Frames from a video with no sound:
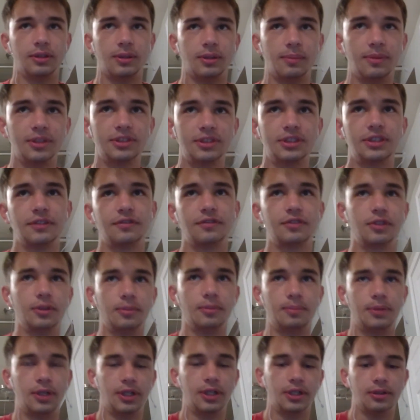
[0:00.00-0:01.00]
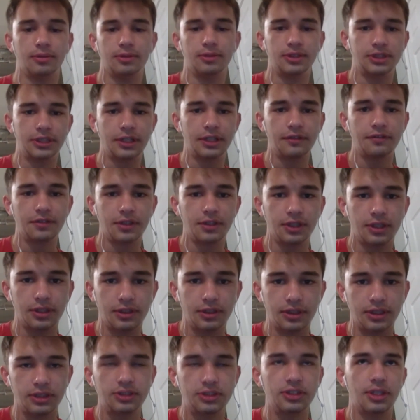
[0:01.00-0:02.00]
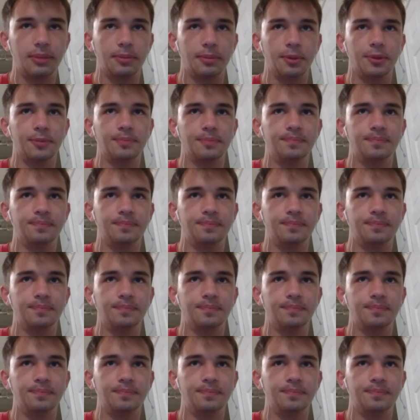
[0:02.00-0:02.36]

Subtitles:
most difficult part was definitely the summer,